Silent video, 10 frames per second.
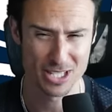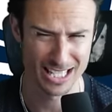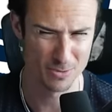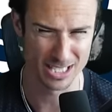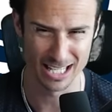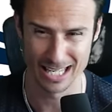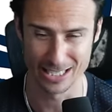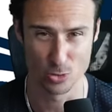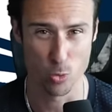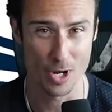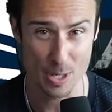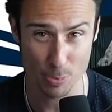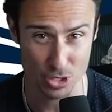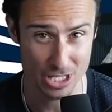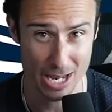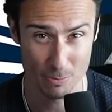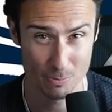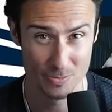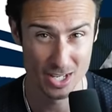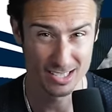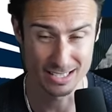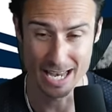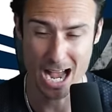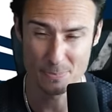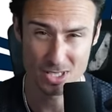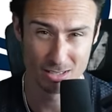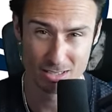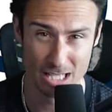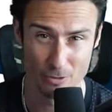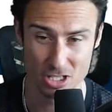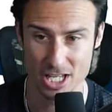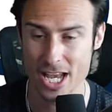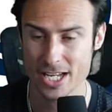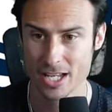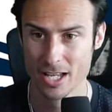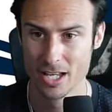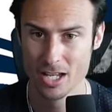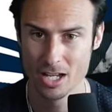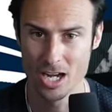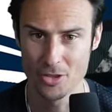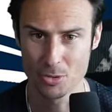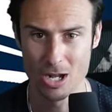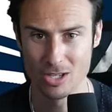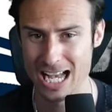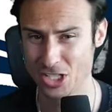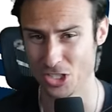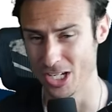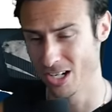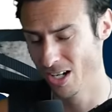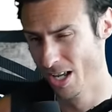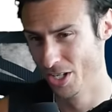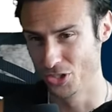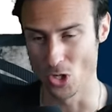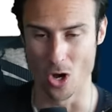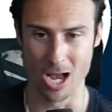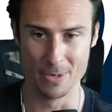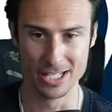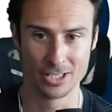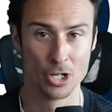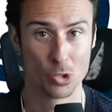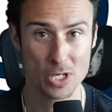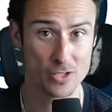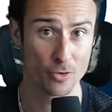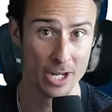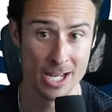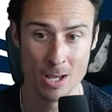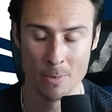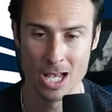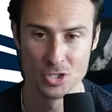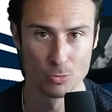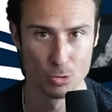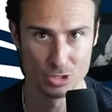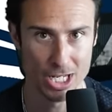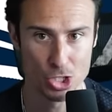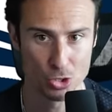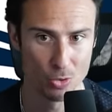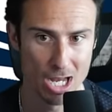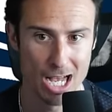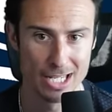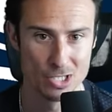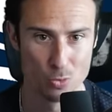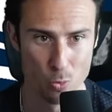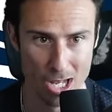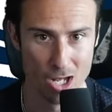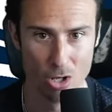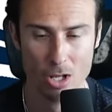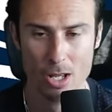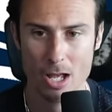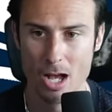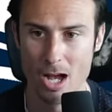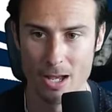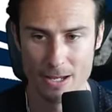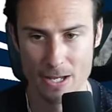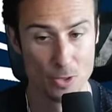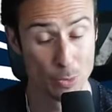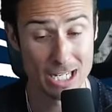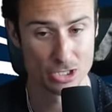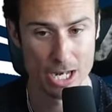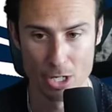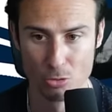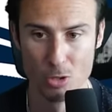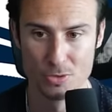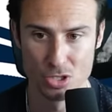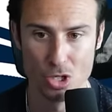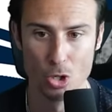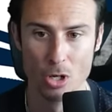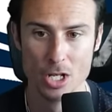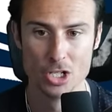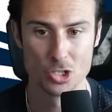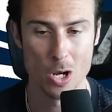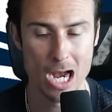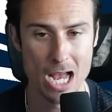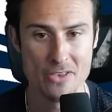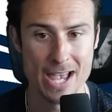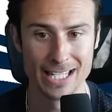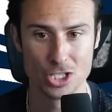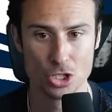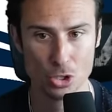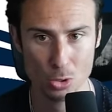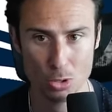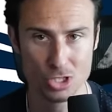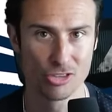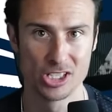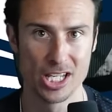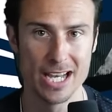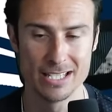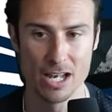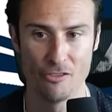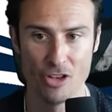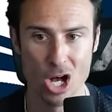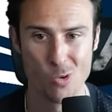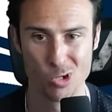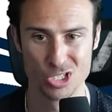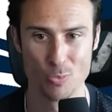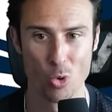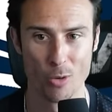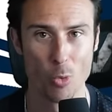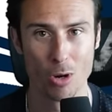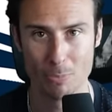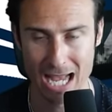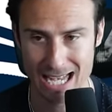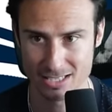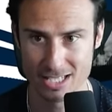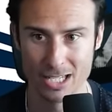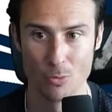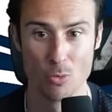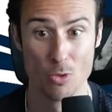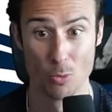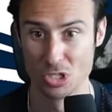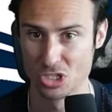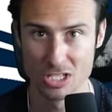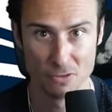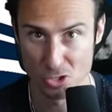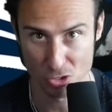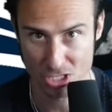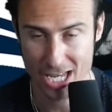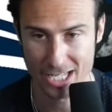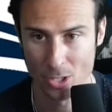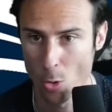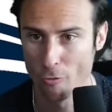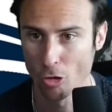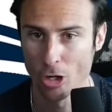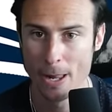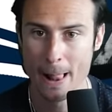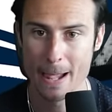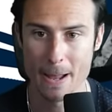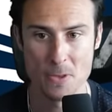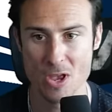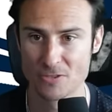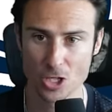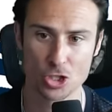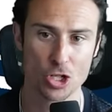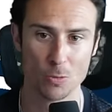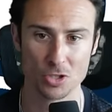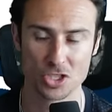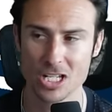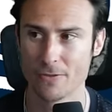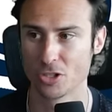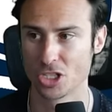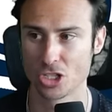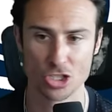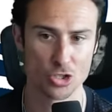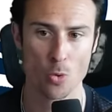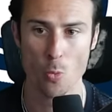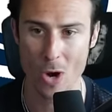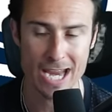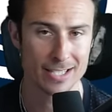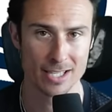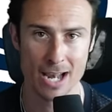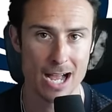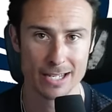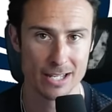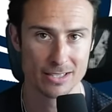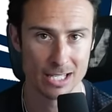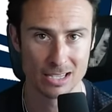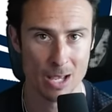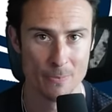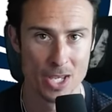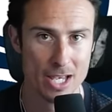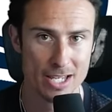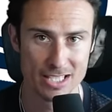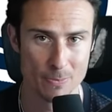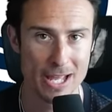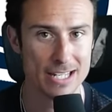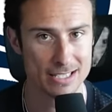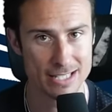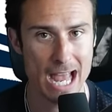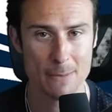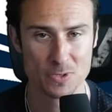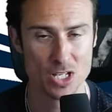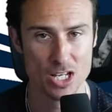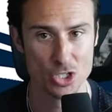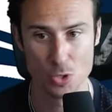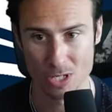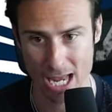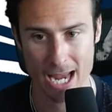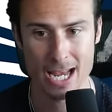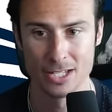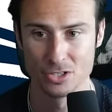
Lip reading: Like, he was getting like 20% snaps, give or take, throughout last year. So, I mean, it's an increase for him as a rotational guy as well. In the rest of that group too. So I think that's huge for today's NFL, where it's more and more passing and the receivers are taking over, and you have such good receivers, it's just such a waste to not get them as many snaps as you can.